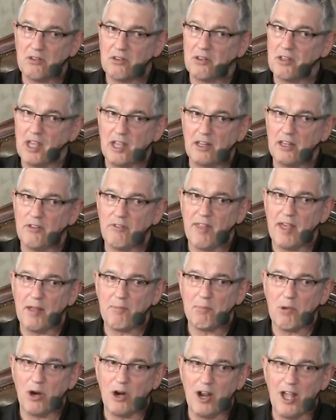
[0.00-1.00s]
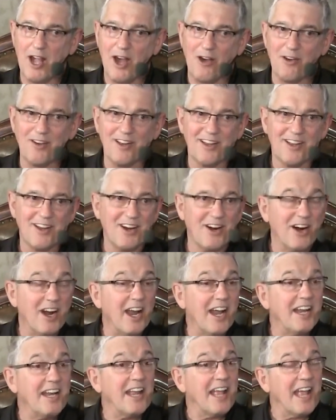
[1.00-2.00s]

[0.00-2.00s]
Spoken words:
Can't leave that part out, right?